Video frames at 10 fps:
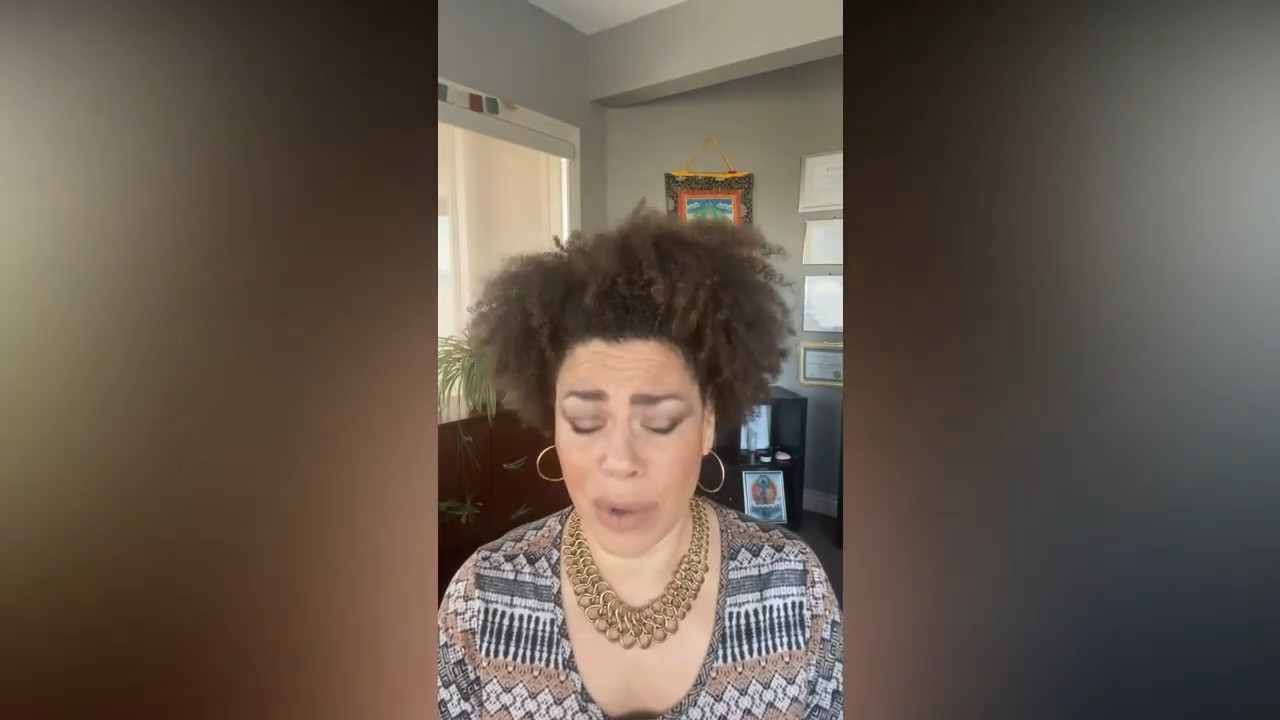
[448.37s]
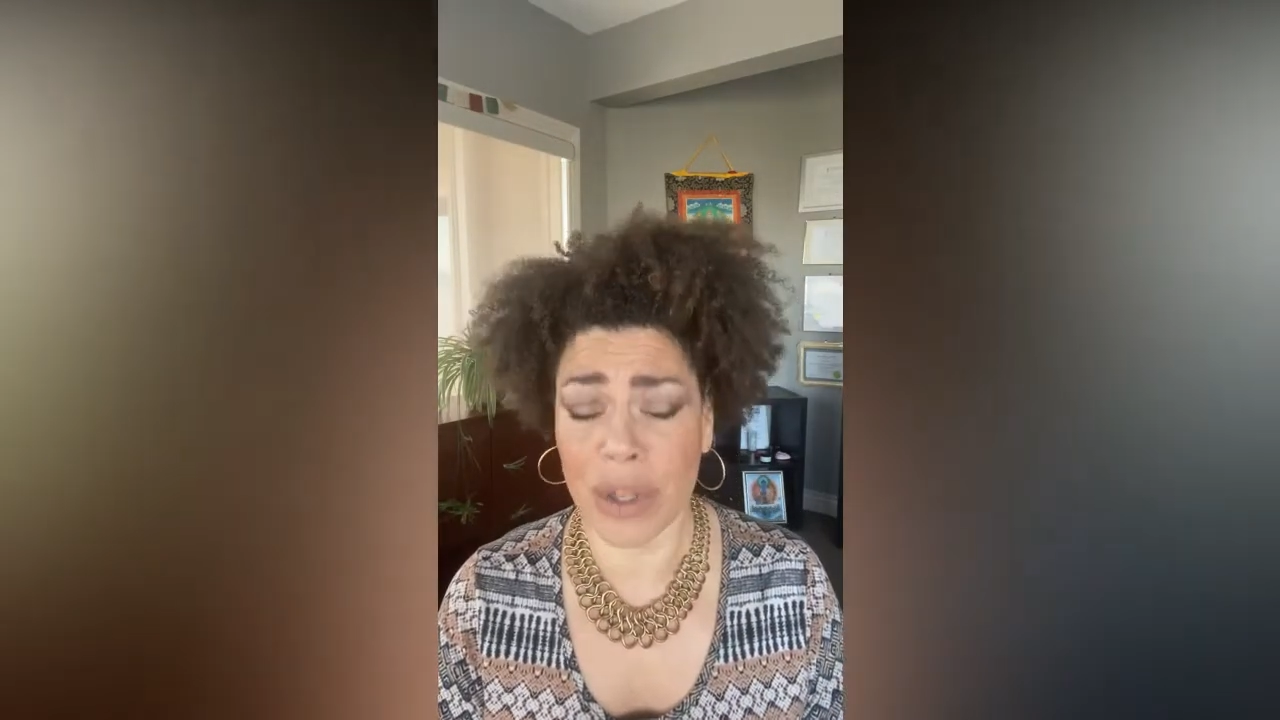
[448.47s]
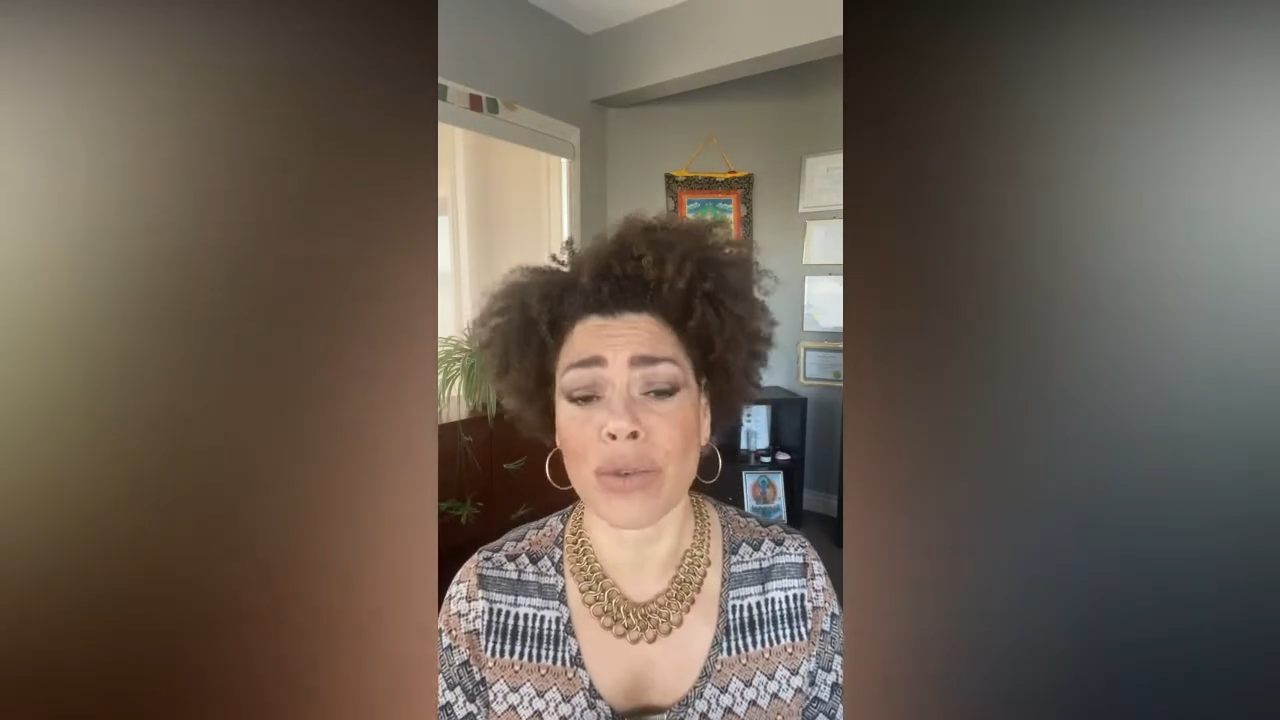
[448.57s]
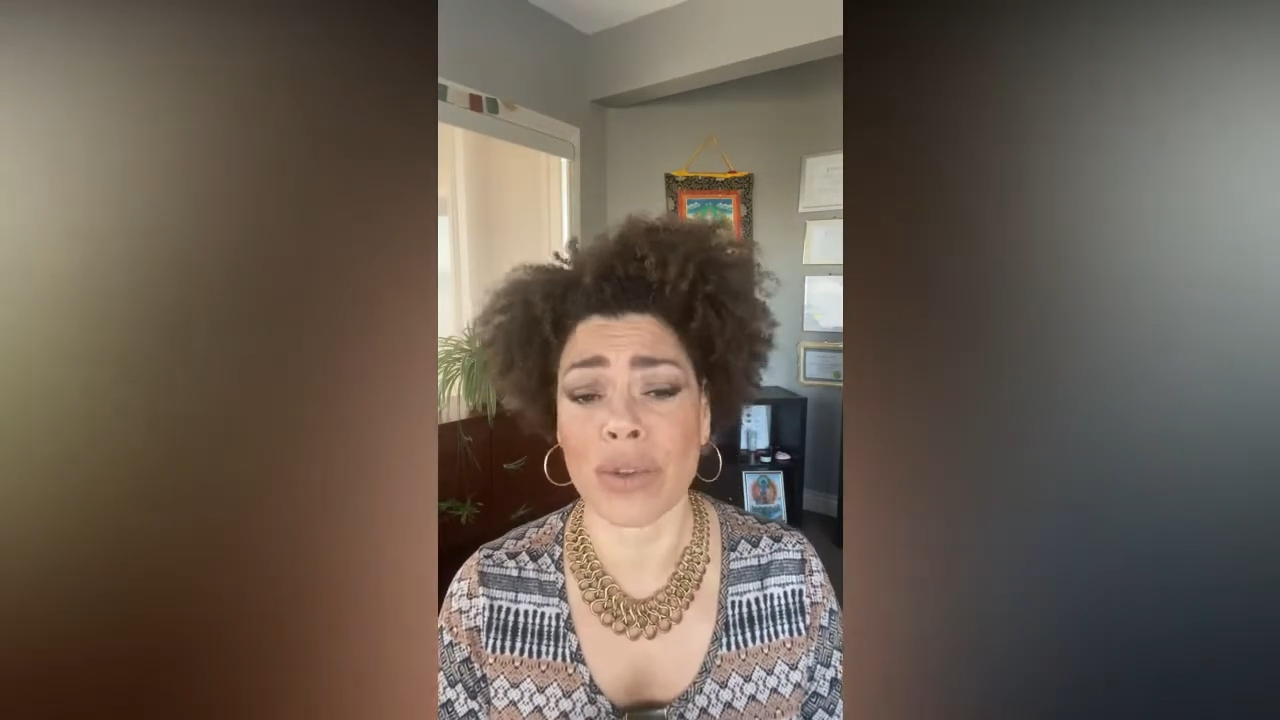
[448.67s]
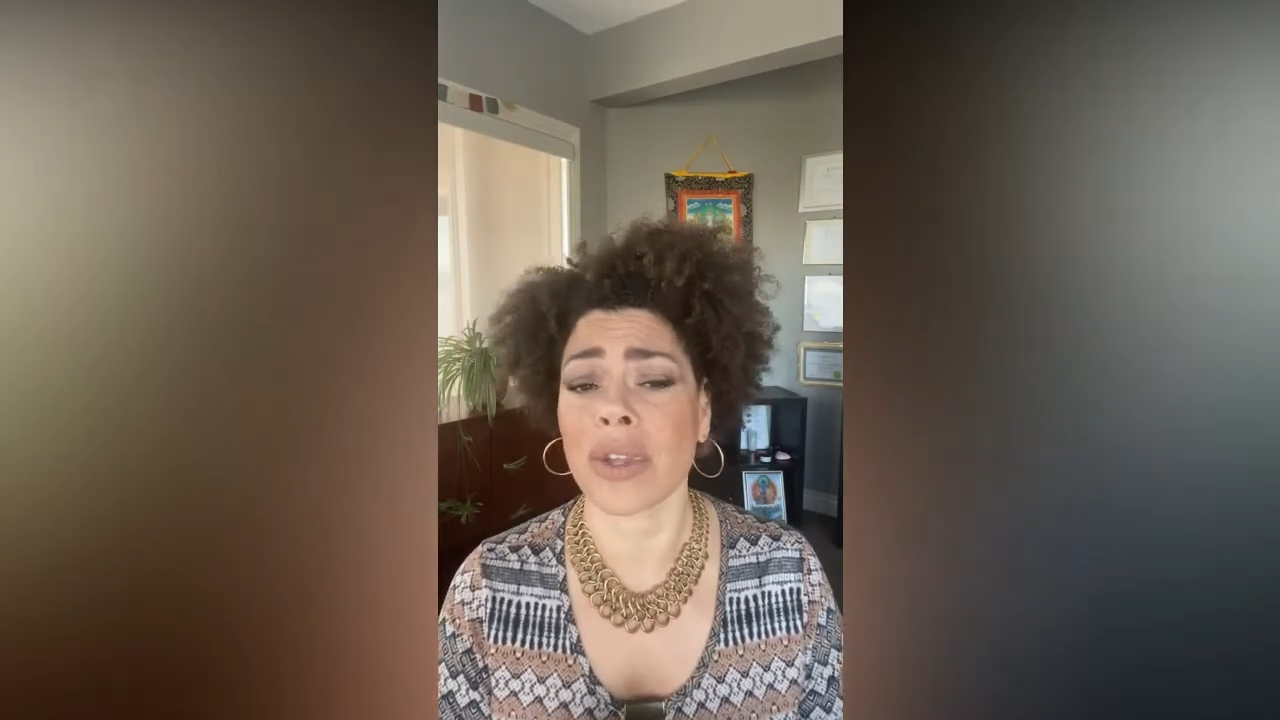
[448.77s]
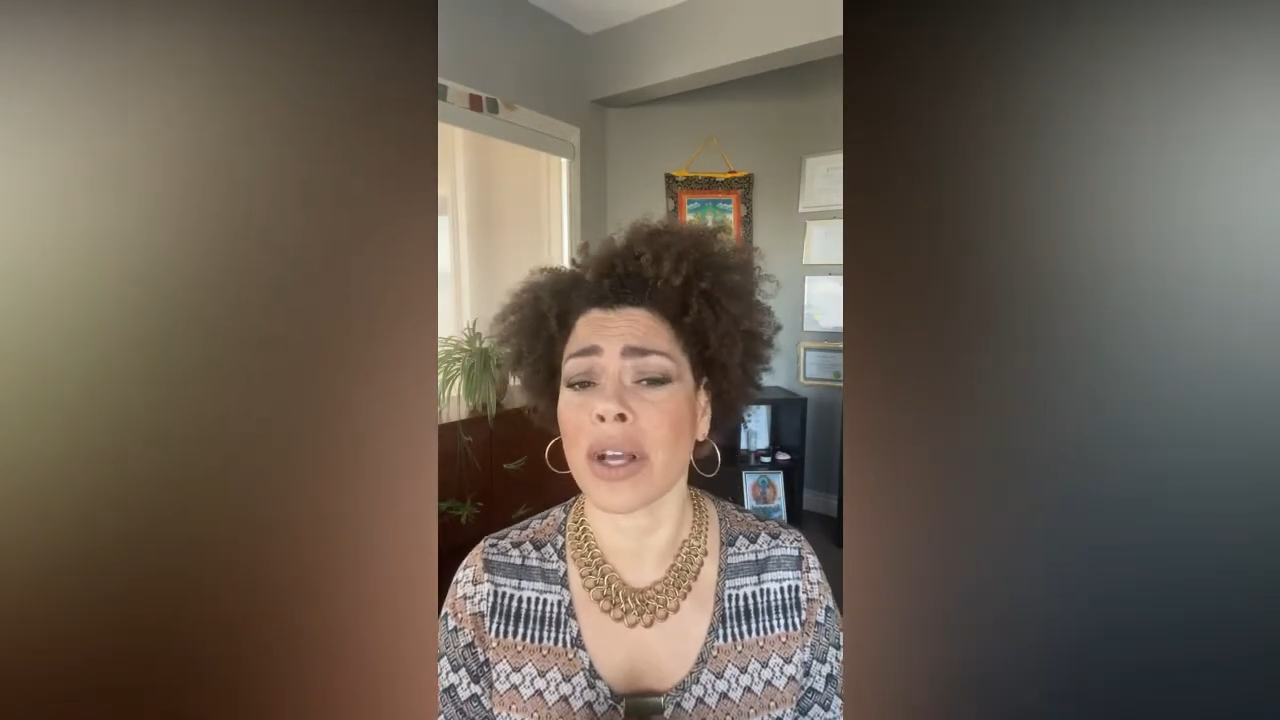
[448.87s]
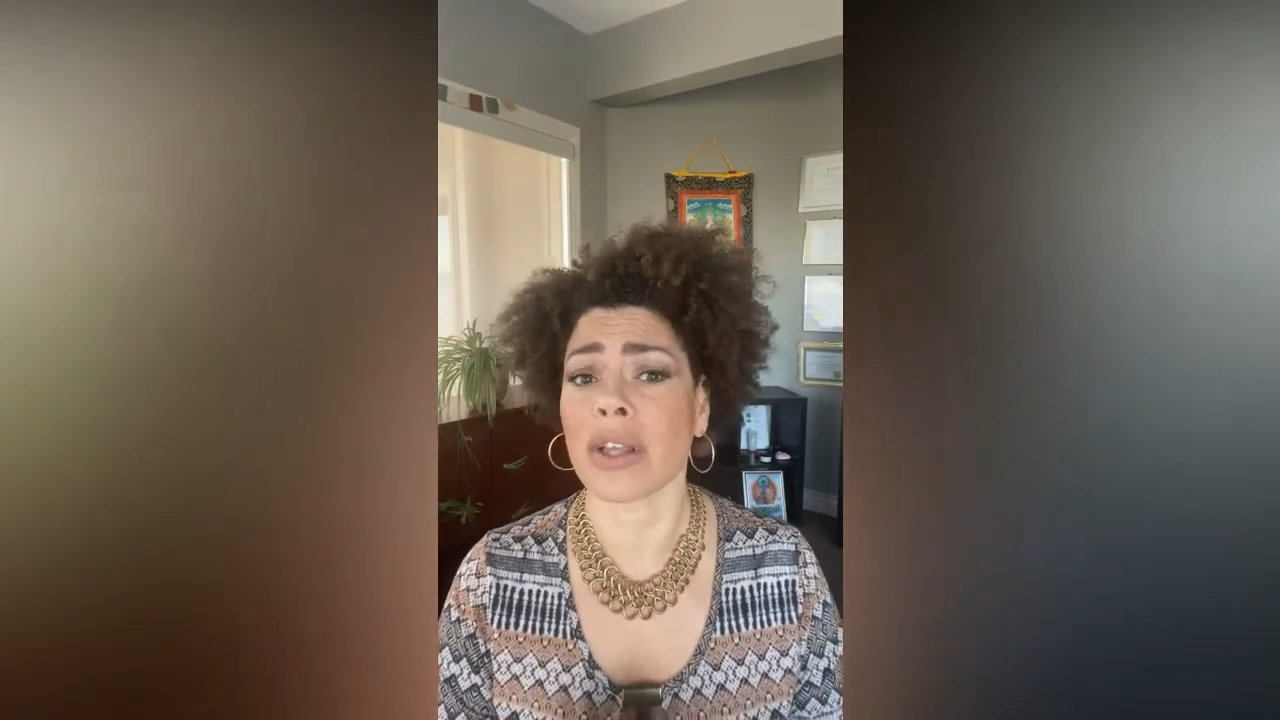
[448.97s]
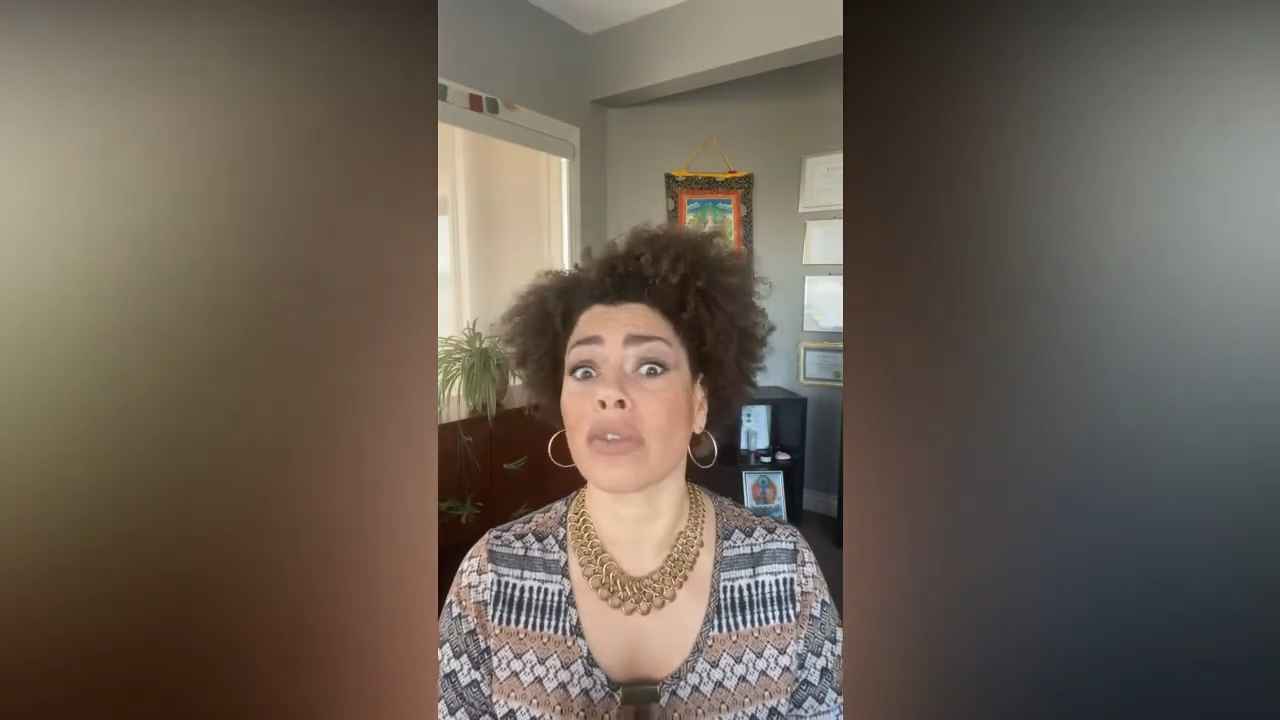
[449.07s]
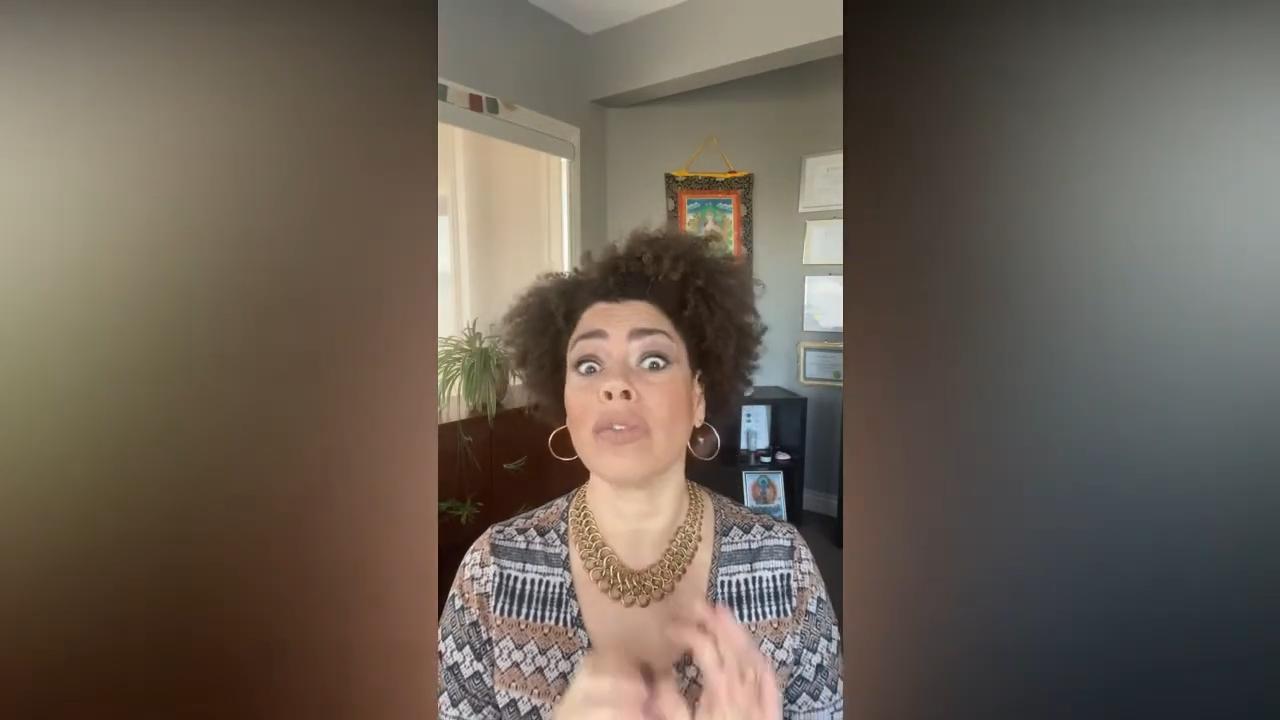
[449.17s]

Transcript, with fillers: Western society is